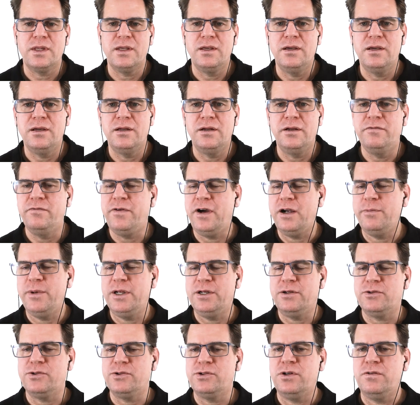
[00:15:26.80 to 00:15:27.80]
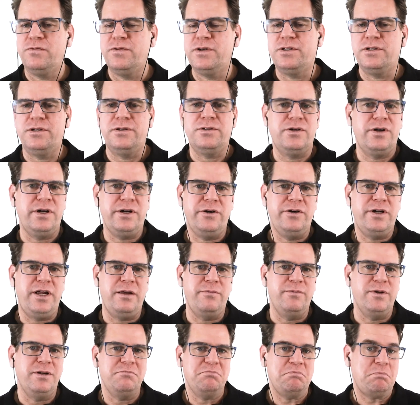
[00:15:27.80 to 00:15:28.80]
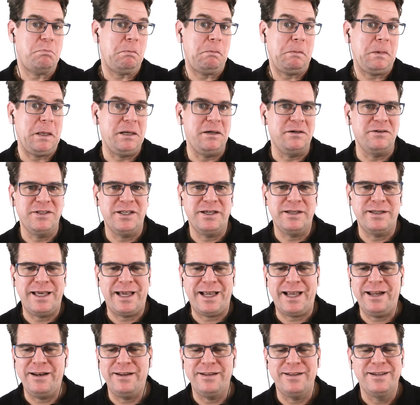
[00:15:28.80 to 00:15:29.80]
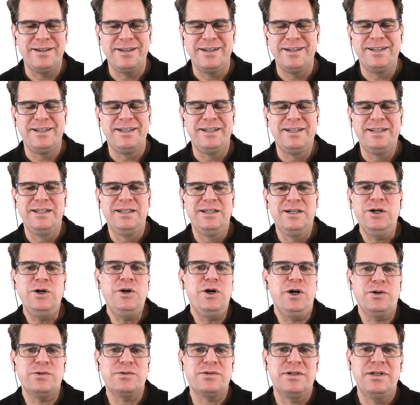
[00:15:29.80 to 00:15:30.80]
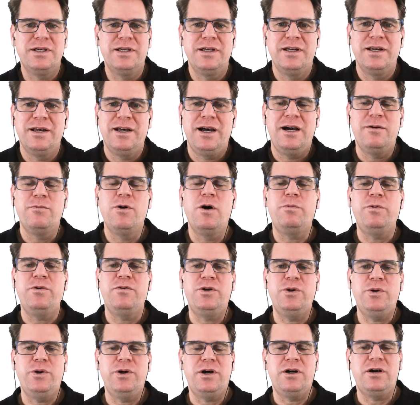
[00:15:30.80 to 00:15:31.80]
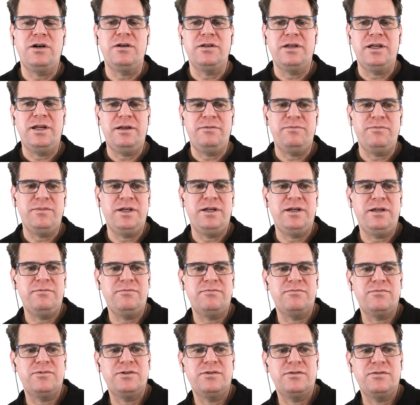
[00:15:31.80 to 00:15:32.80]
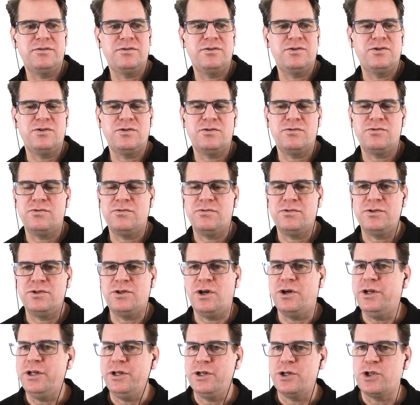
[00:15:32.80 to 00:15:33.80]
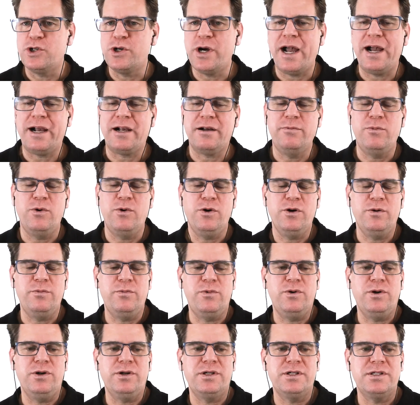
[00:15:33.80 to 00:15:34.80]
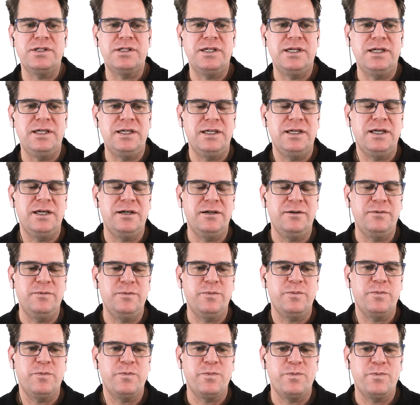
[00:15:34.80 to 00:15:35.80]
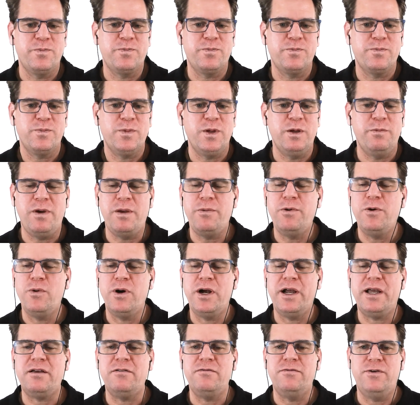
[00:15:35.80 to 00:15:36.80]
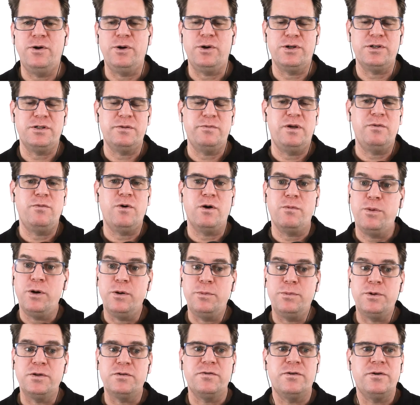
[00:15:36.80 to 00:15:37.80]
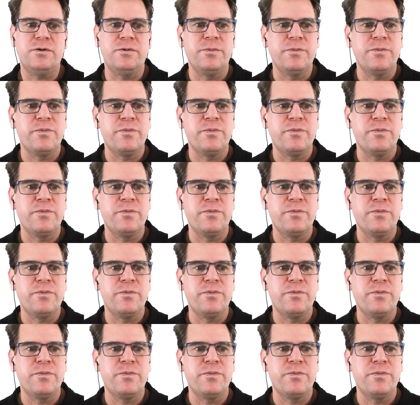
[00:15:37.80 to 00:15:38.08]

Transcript: environmental services or entertainment. That kind of, who knows? I'm open to it all, and I'm starting to track more and more to see maybe where I can focus and be more purposeful.